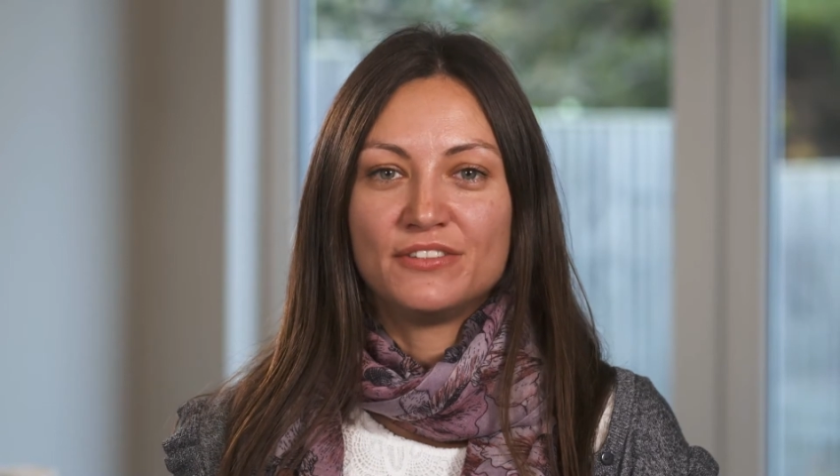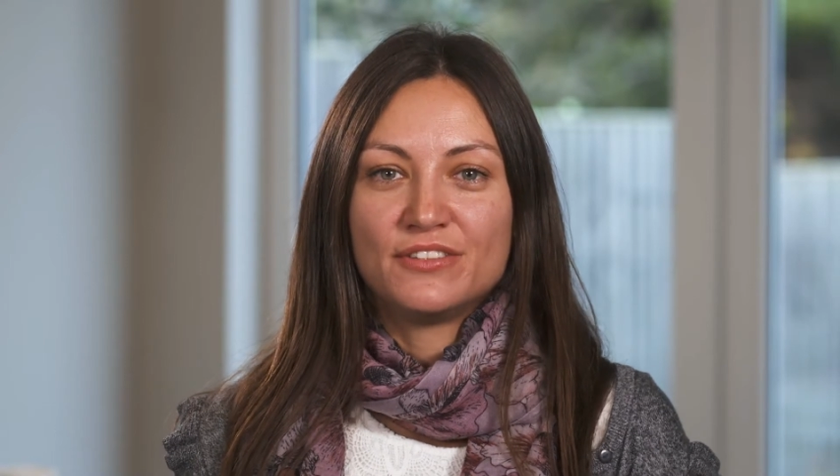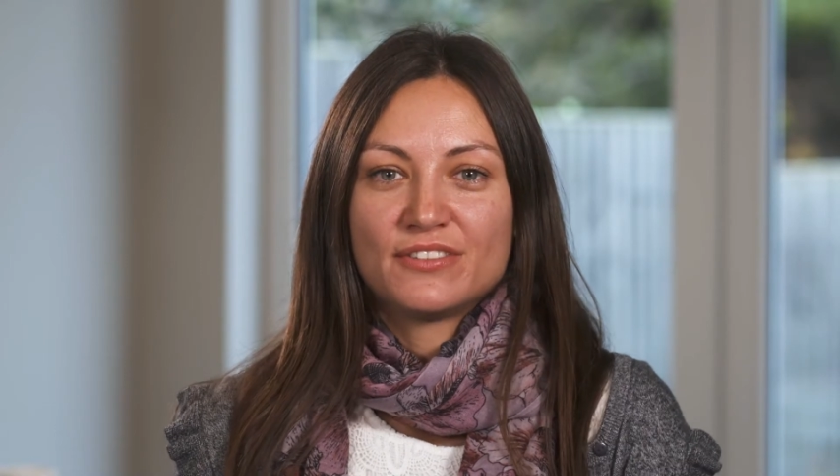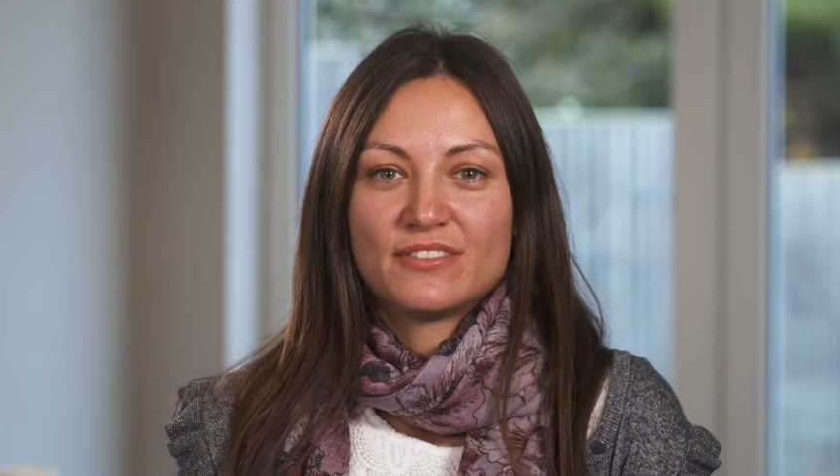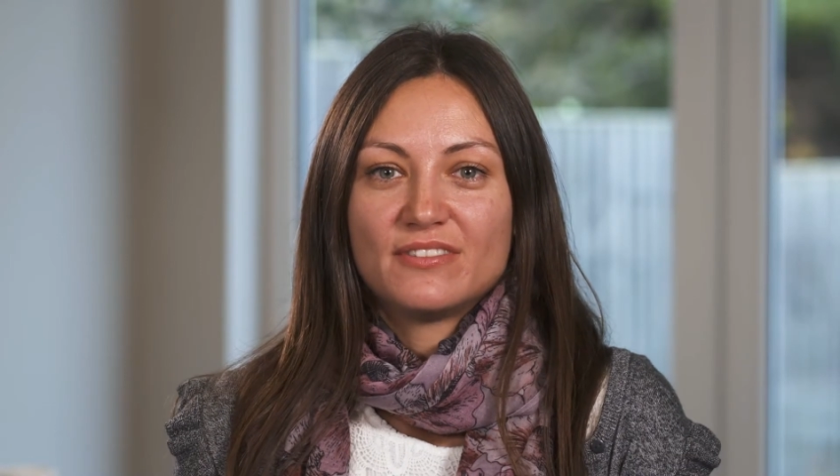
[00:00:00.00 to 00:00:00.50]
You
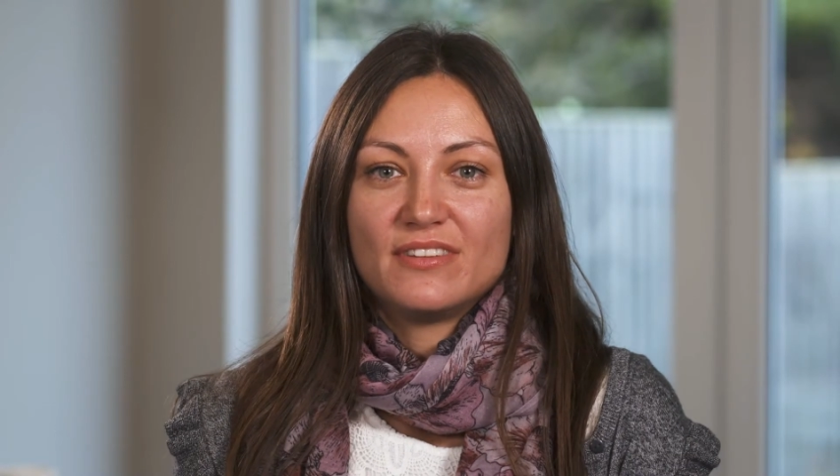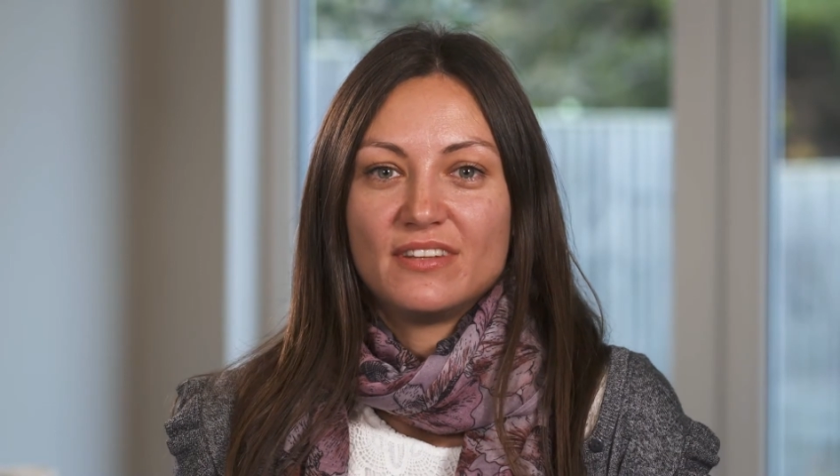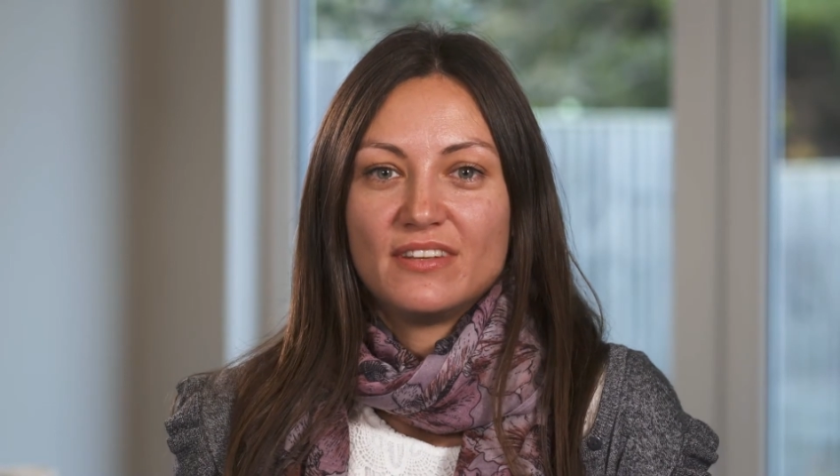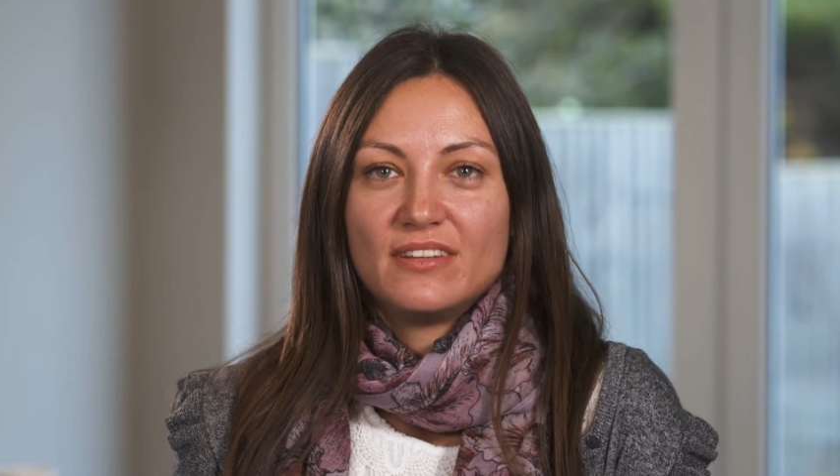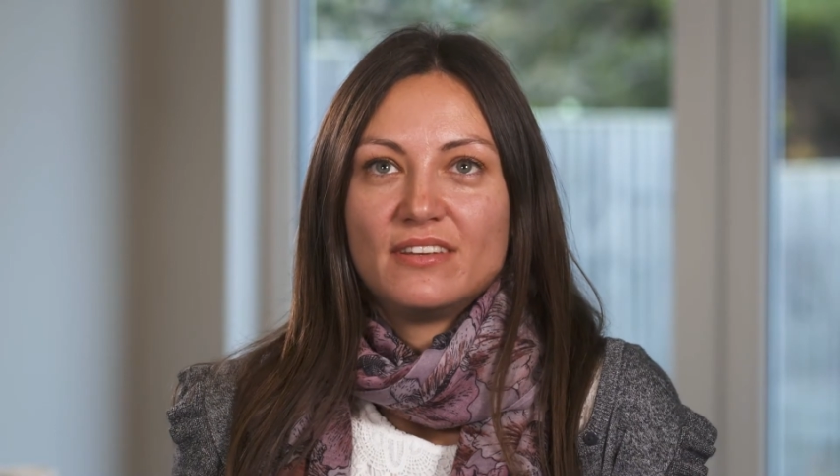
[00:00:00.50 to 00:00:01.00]
just
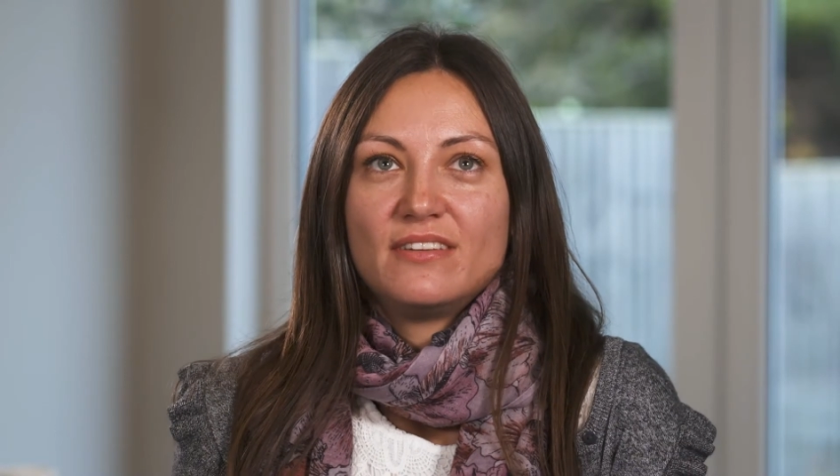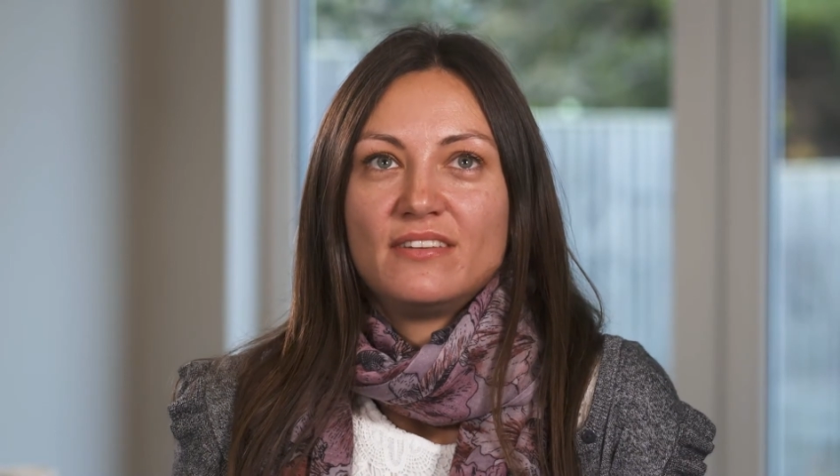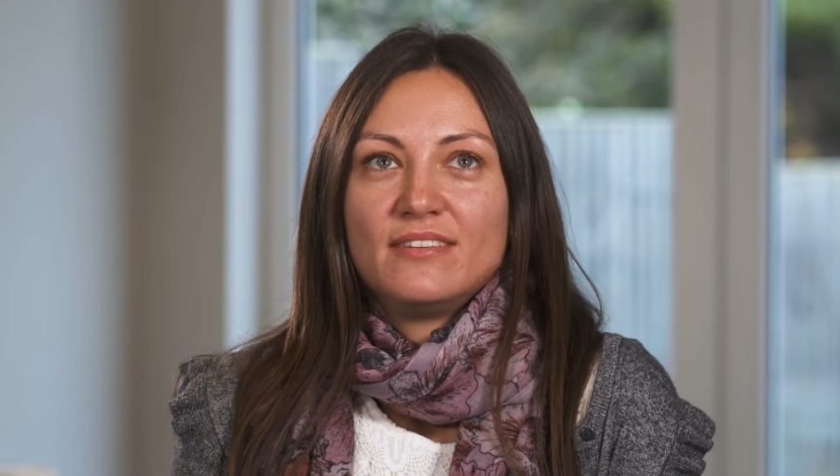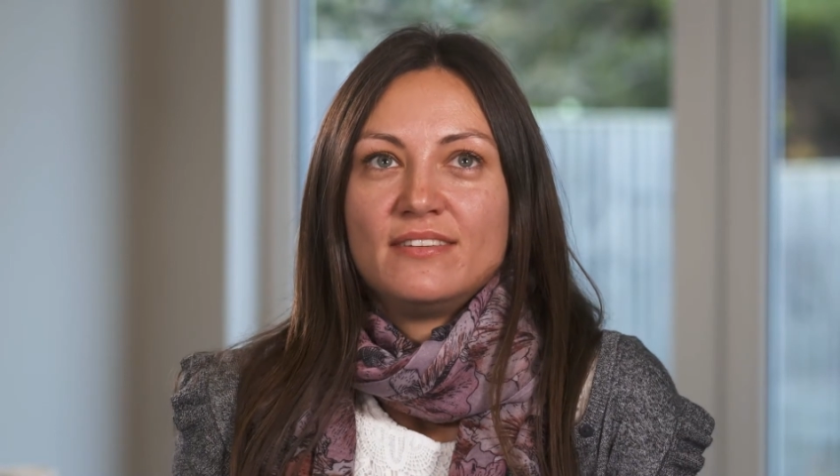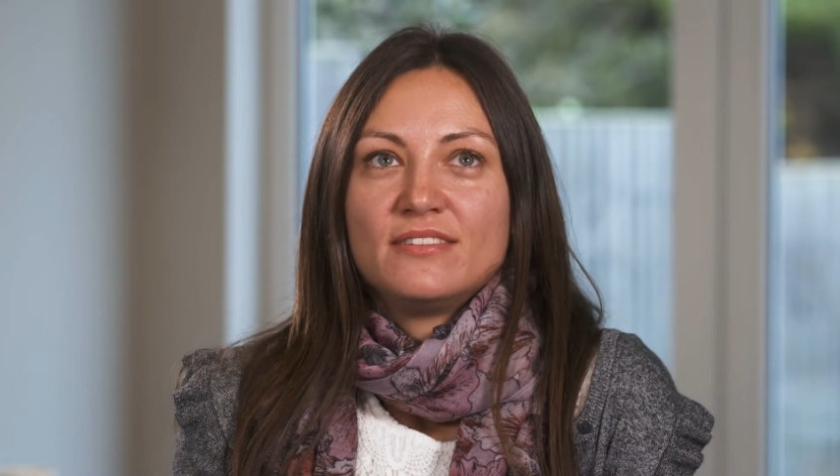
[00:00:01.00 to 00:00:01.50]

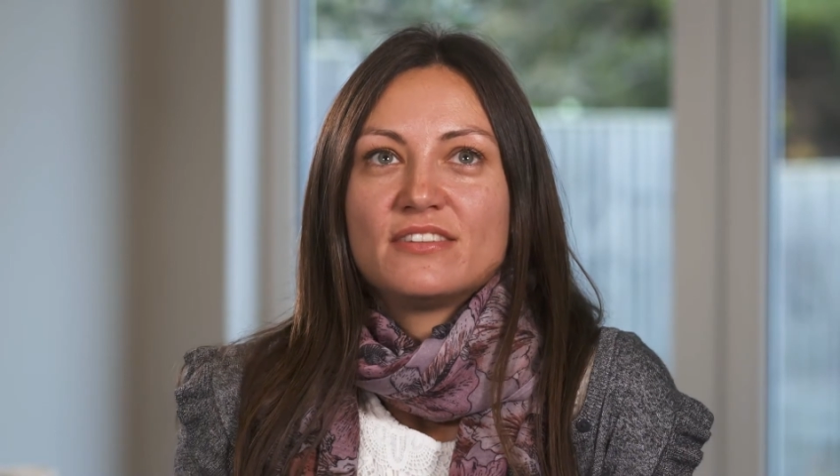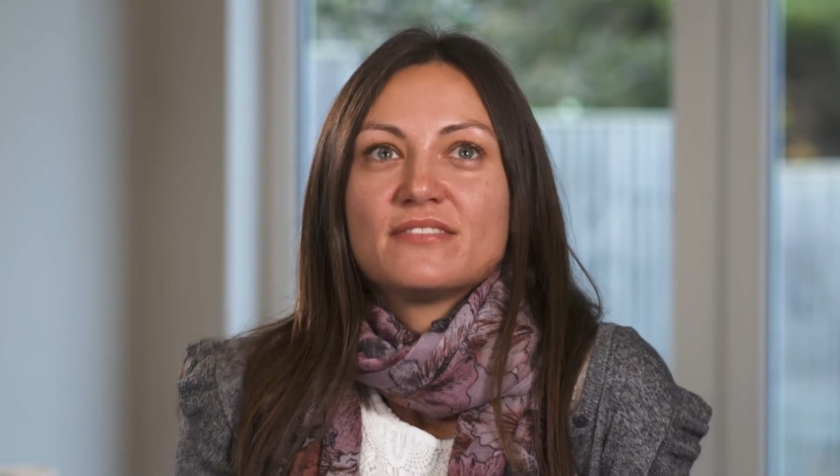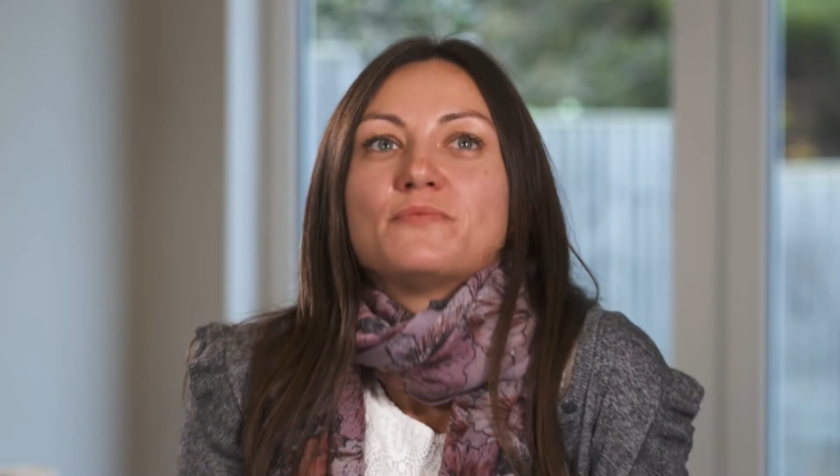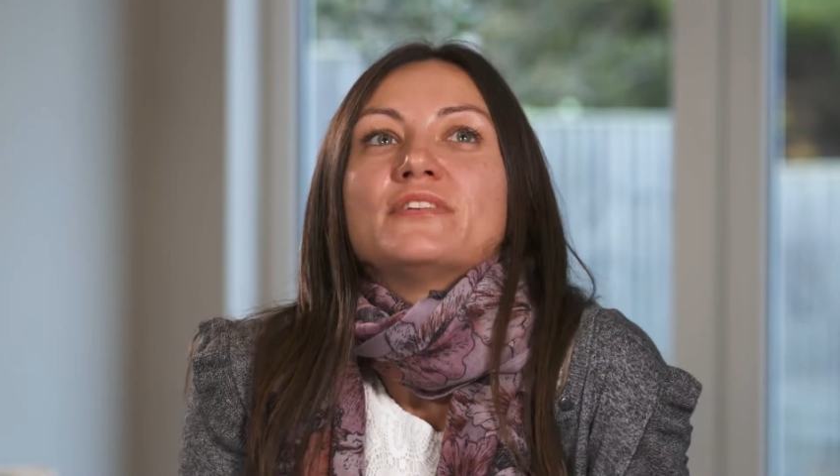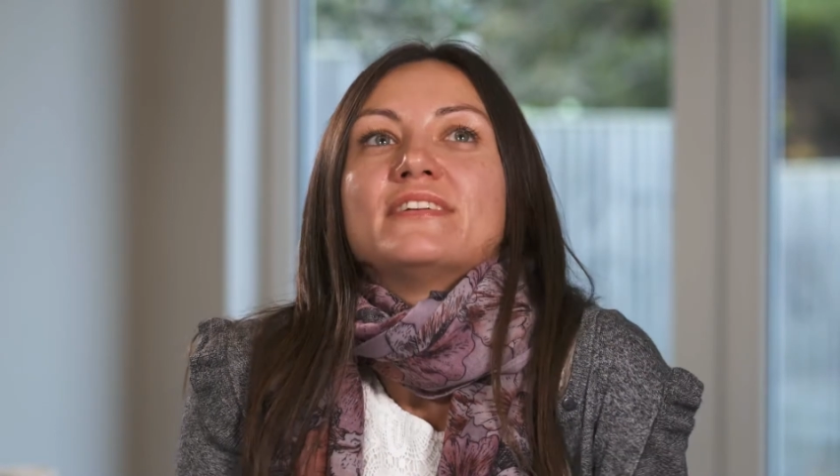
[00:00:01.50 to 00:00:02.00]
you
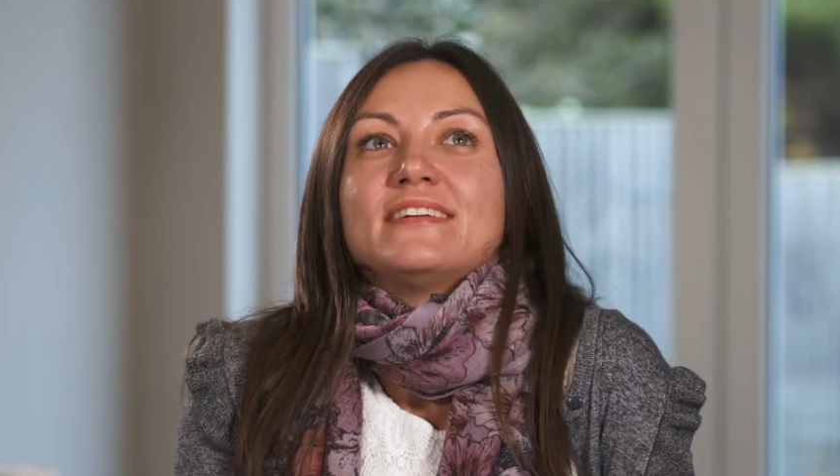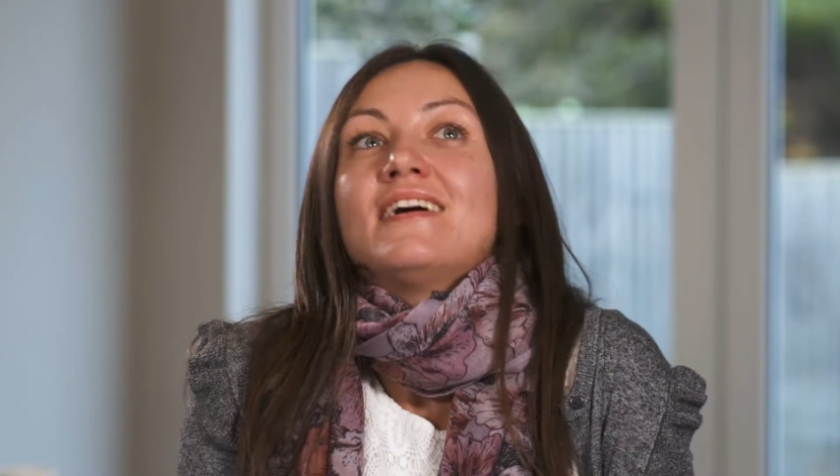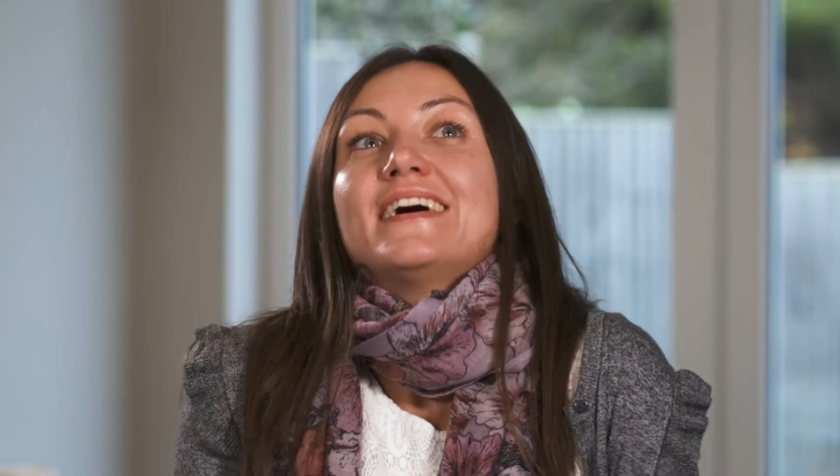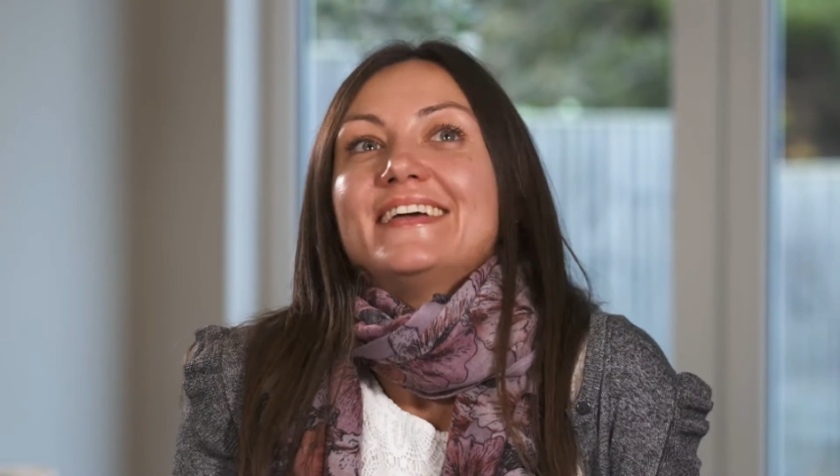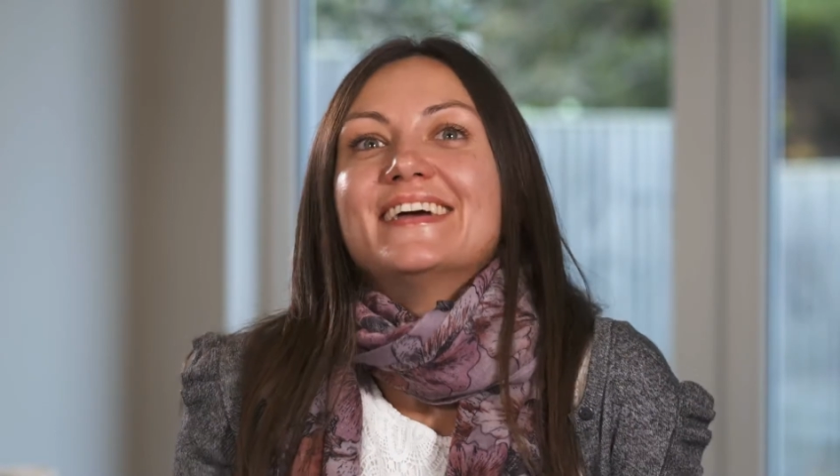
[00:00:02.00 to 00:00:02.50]
just want to die.